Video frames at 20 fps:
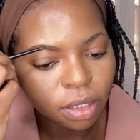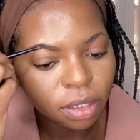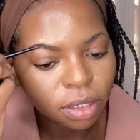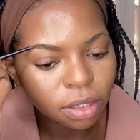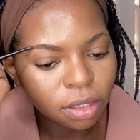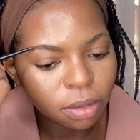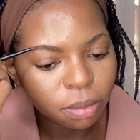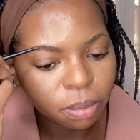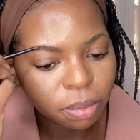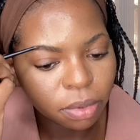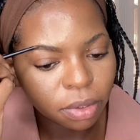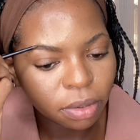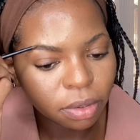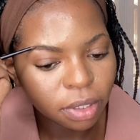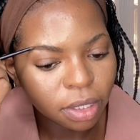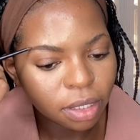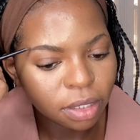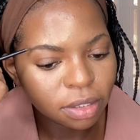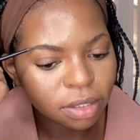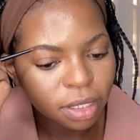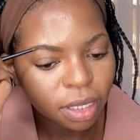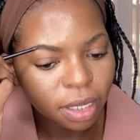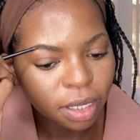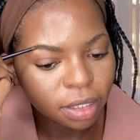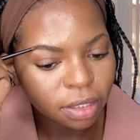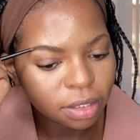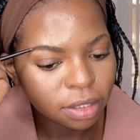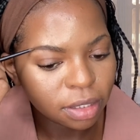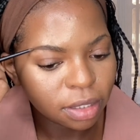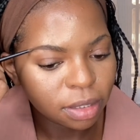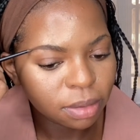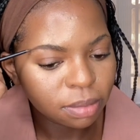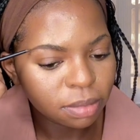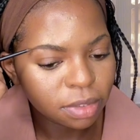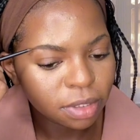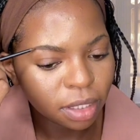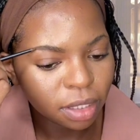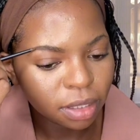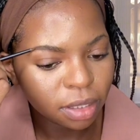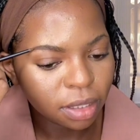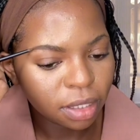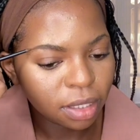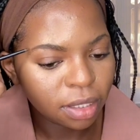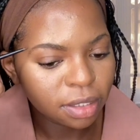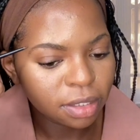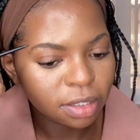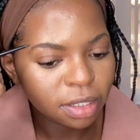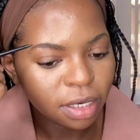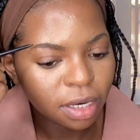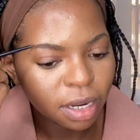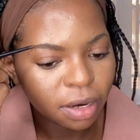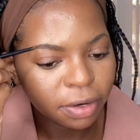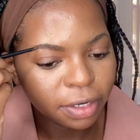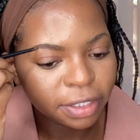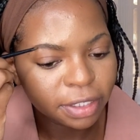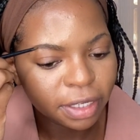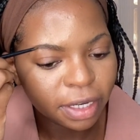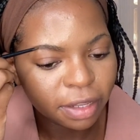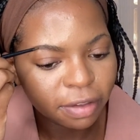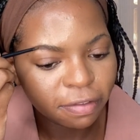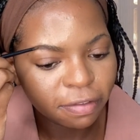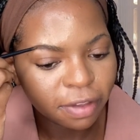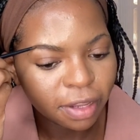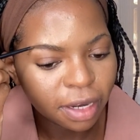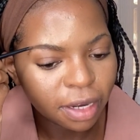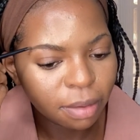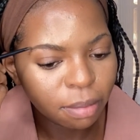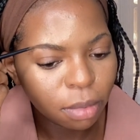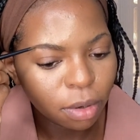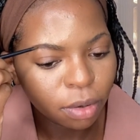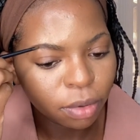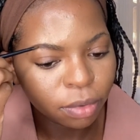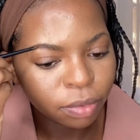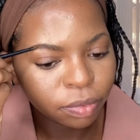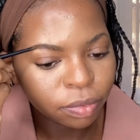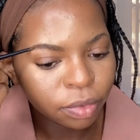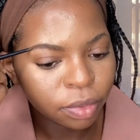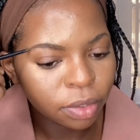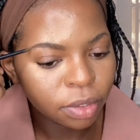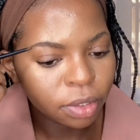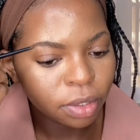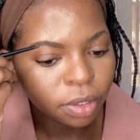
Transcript: the pre-orders items and things that are already available.